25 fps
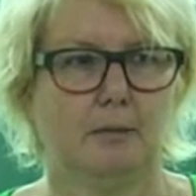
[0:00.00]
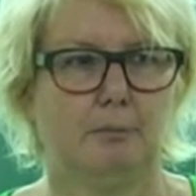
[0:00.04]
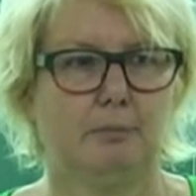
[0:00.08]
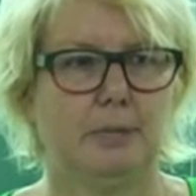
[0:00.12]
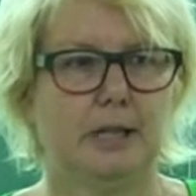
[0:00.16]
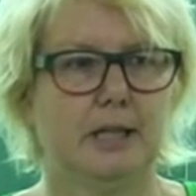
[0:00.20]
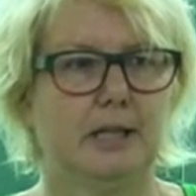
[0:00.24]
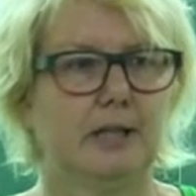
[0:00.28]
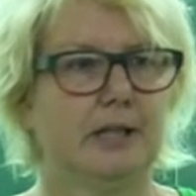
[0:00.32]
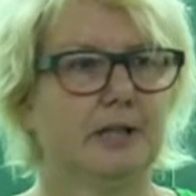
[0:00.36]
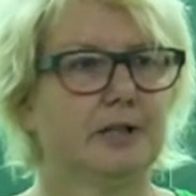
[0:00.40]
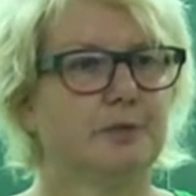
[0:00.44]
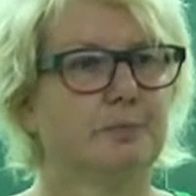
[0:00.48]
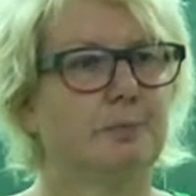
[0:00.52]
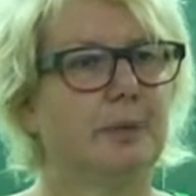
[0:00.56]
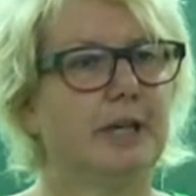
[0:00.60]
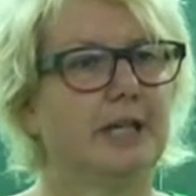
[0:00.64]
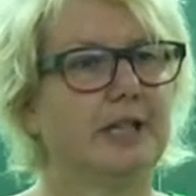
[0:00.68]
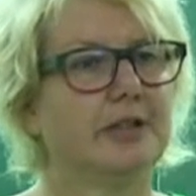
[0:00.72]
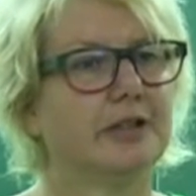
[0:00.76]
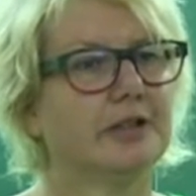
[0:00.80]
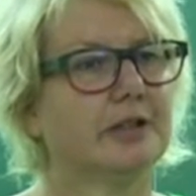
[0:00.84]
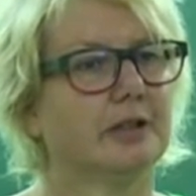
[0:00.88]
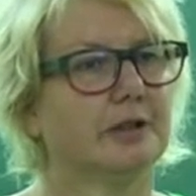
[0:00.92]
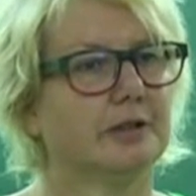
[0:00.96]
Because
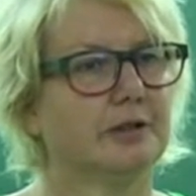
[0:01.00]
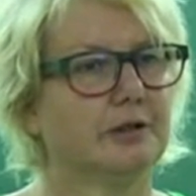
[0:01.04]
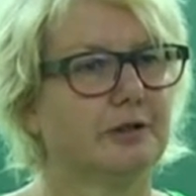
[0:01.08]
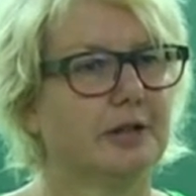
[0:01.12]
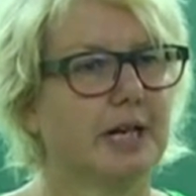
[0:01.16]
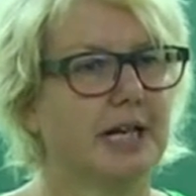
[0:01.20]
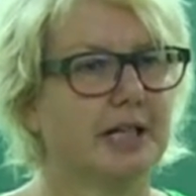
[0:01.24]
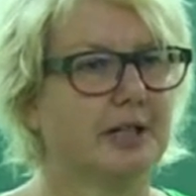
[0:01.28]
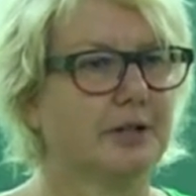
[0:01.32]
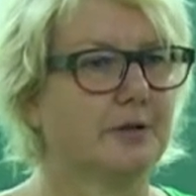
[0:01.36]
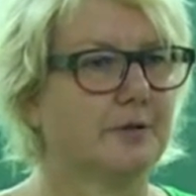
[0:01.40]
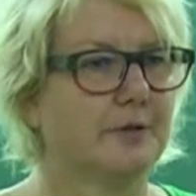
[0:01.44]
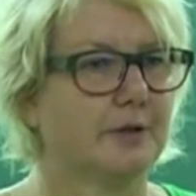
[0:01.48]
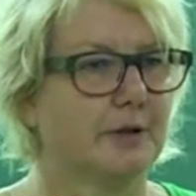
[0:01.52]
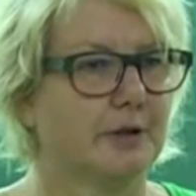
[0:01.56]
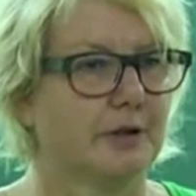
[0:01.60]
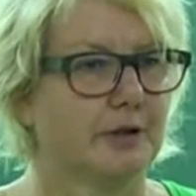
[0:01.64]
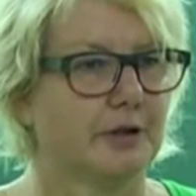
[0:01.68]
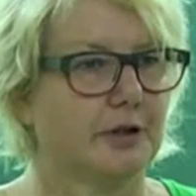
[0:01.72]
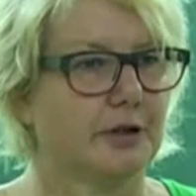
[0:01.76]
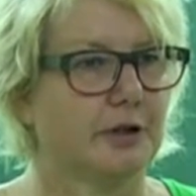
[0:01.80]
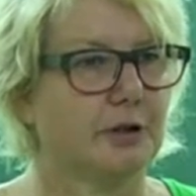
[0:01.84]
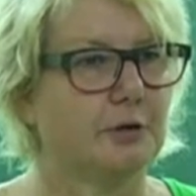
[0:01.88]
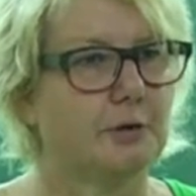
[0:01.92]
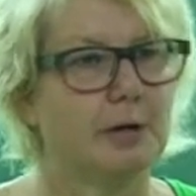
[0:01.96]
based on
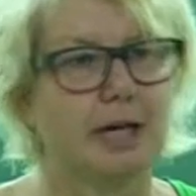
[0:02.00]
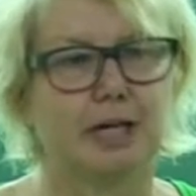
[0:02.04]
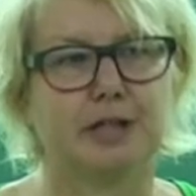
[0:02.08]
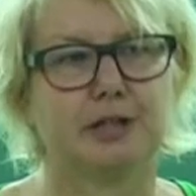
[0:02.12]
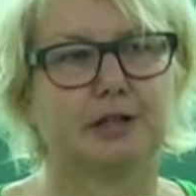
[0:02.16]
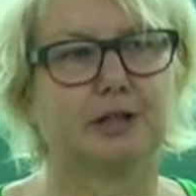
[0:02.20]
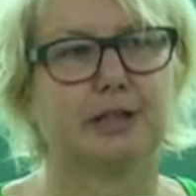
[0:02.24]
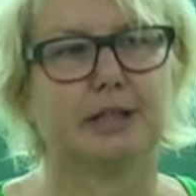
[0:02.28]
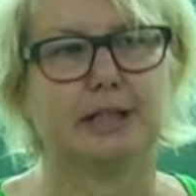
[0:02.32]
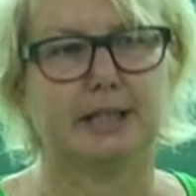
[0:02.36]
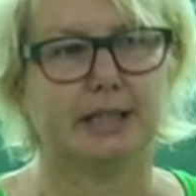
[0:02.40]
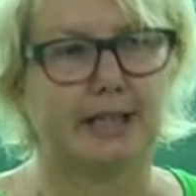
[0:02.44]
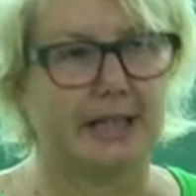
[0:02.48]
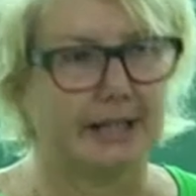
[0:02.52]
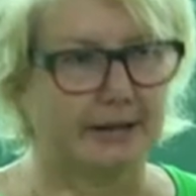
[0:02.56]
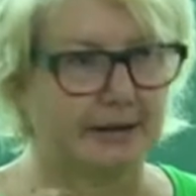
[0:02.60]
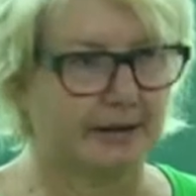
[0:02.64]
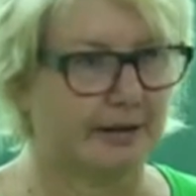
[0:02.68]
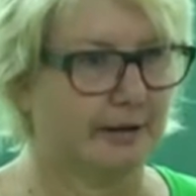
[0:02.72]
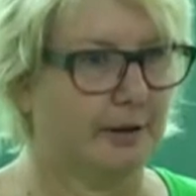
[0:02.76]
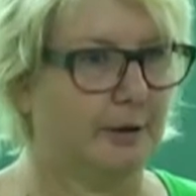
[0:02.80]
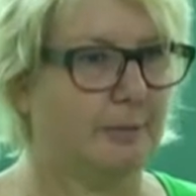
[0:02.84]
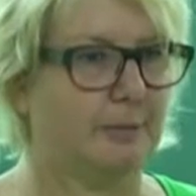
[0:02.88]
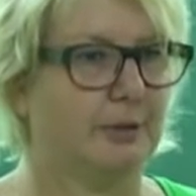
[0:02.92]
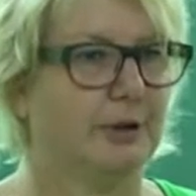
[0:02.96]
transference, you actually
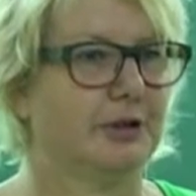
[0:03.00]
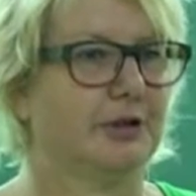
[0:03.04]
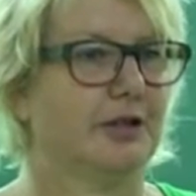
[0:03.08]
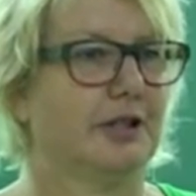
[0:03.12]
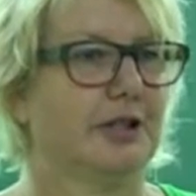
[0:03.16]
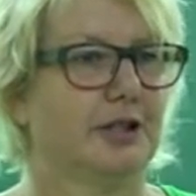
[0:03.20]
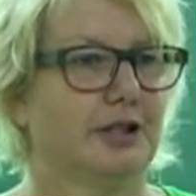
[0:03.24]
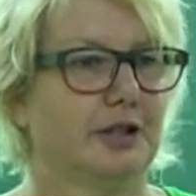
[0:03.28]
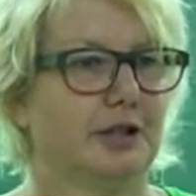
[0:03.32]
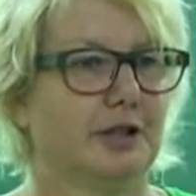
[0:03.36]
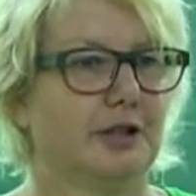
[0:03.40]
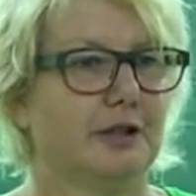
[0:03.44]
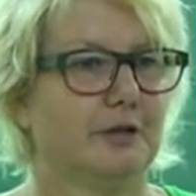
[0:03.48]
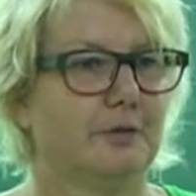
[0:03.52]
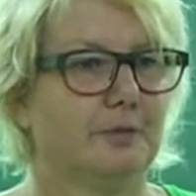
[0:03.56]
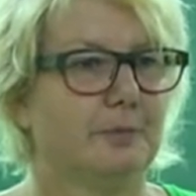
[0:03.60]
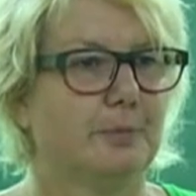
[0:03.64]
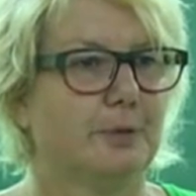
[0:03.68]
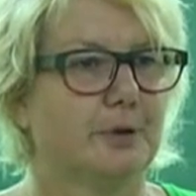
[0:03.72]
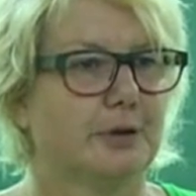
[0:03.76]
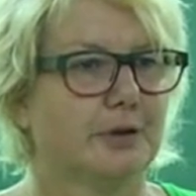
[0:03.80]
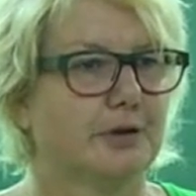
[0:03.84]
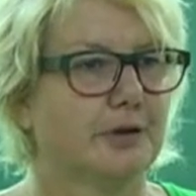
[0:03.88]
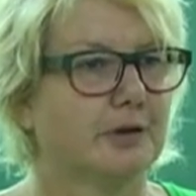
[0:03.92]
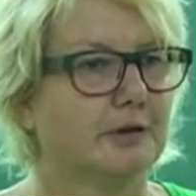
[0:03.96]
get a position of
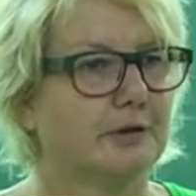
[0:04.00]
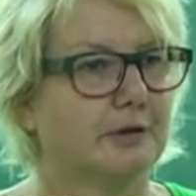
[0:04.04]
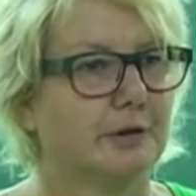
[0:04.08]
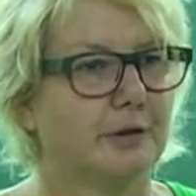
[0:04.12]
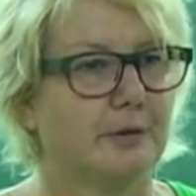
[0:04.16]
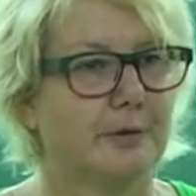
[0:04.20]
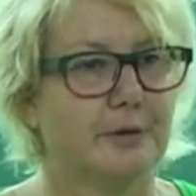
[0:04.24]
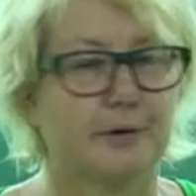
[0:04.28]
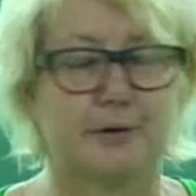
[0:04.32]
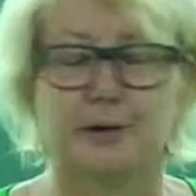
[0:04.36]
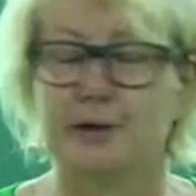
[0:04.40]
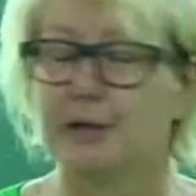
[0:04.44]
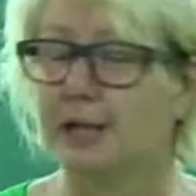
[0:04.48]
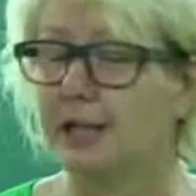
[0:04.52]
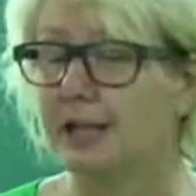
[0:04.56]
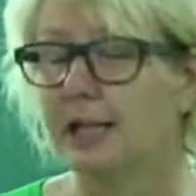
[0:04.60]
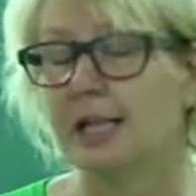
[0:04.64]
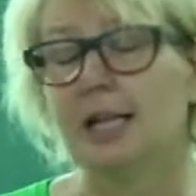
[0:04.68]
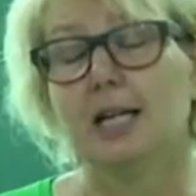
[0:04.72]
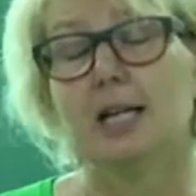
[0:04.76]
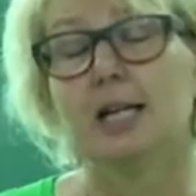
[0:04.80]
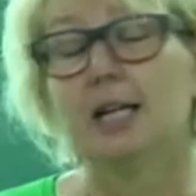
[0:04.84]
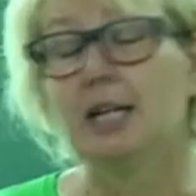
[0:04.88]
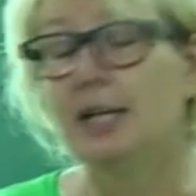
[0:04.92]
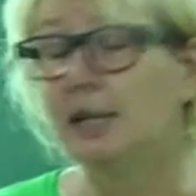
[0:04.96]
personal authority
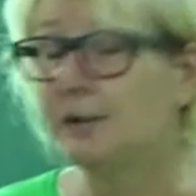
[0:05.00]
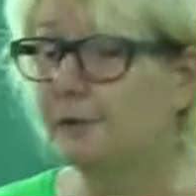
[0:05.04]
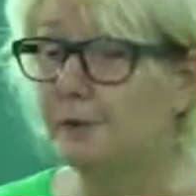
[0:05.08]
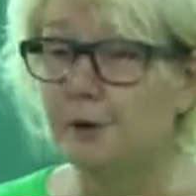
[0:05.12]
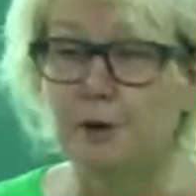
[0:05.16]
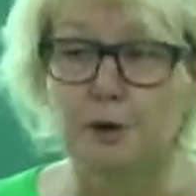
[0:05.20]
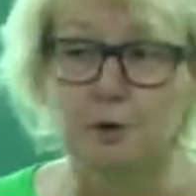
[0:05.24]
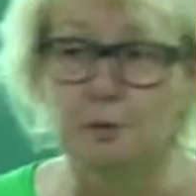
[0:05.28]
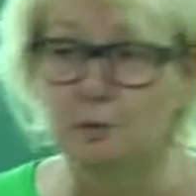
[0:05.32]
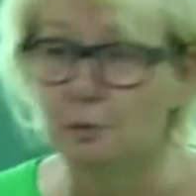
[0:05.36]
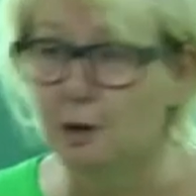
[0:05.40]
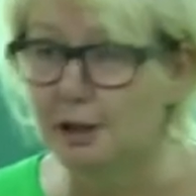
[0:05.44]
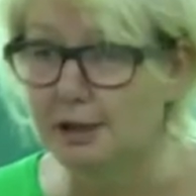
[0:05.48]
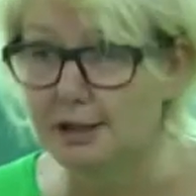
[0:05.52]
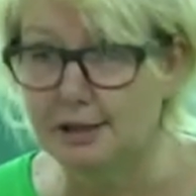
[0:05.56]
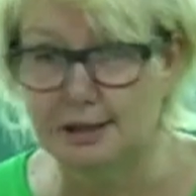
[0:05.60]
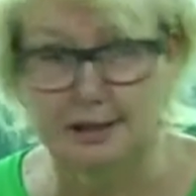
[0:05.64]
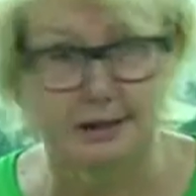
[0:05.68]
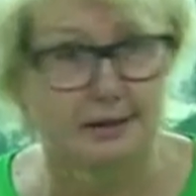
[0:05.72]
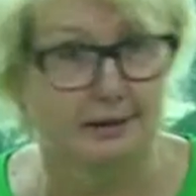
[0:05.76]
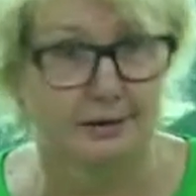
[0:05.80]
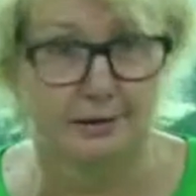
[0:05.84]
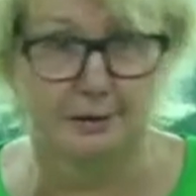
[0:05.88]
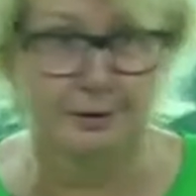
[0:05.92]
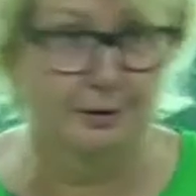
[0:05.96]
if you want
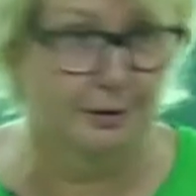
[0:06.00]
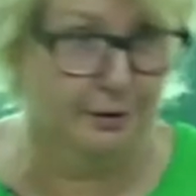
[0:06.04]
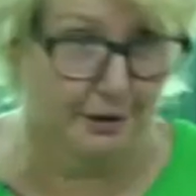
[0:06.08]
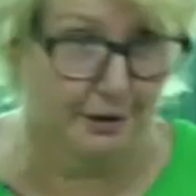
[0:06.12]
it or